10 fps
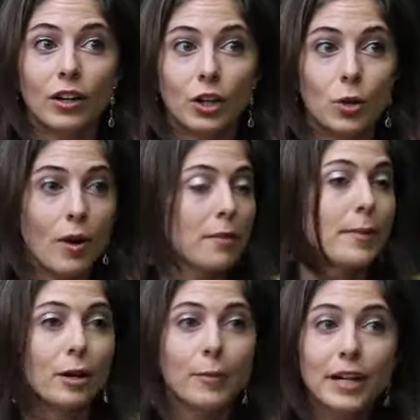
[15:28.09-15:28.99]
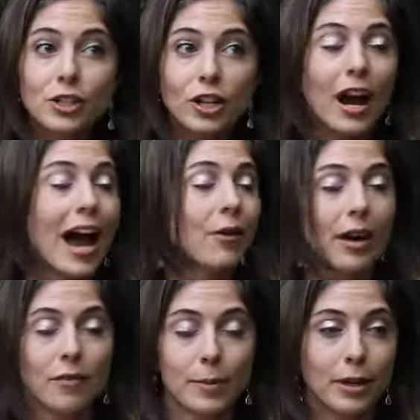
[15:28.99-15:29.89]
You have the bigger picture. I don't
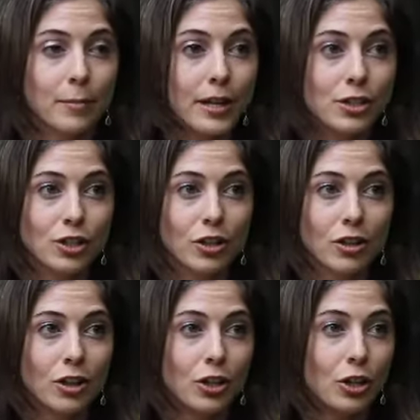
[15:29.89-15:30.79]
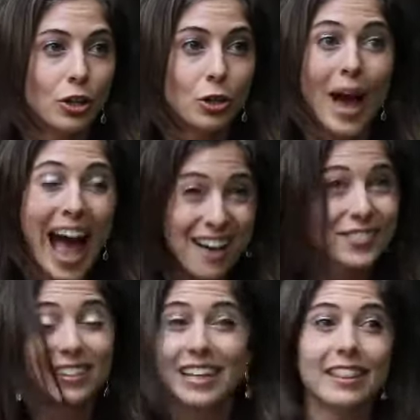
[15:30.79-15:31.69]
have the bigger picture. You have
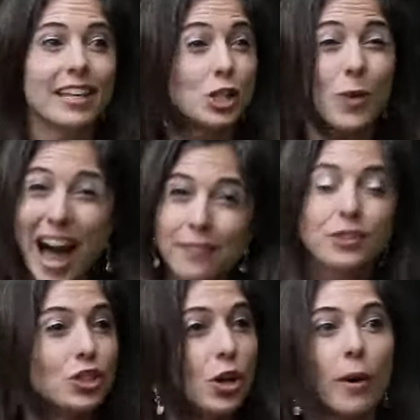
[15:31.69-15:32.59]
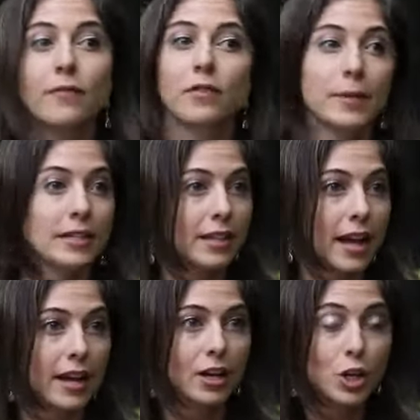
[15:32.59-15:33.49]
to lead this. You have to show up for me
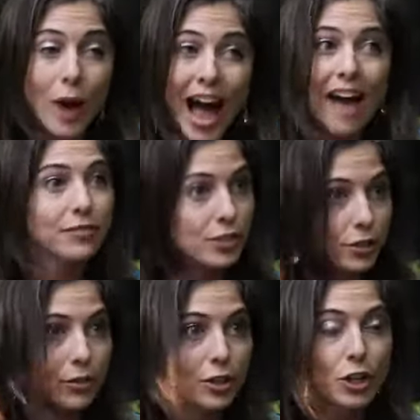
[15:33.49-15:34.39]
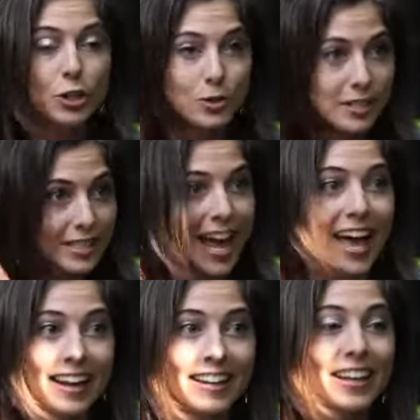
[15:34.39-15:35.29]
today. You have to. You
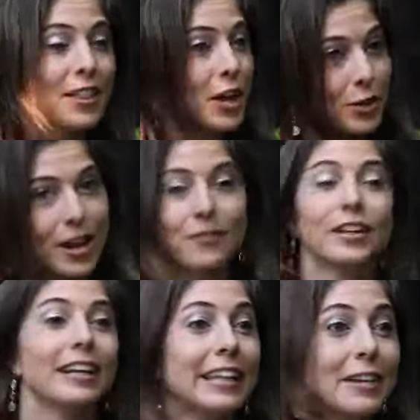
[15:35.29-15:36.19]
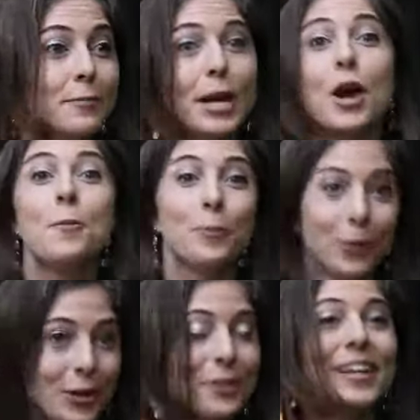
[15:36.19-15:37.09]
said that you're never going to leave me.
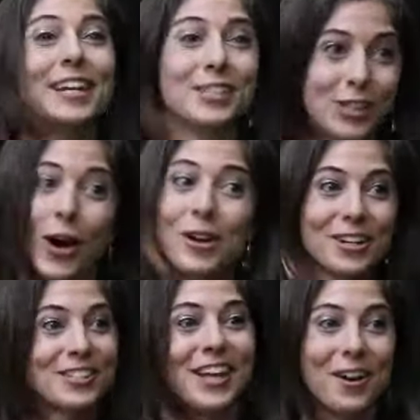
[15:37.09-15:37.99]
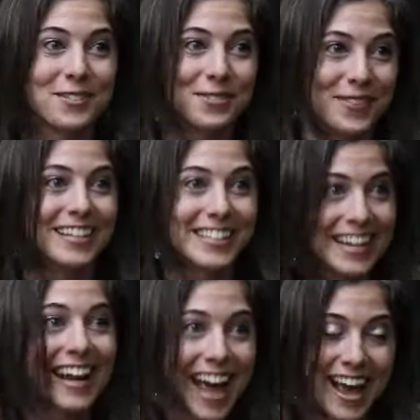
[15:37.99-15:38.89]
Prove it and show yourself to me
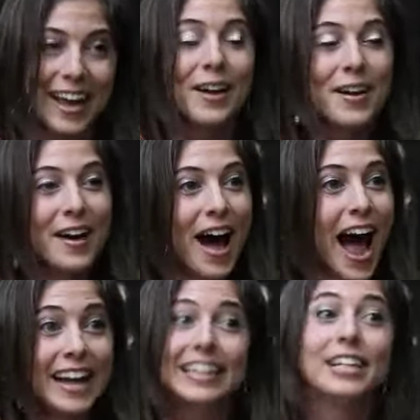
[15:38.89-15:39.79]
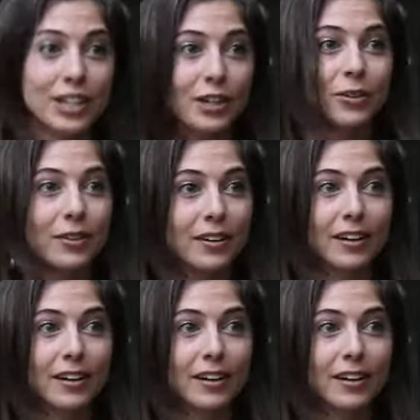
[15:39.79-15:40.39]
today. I need you.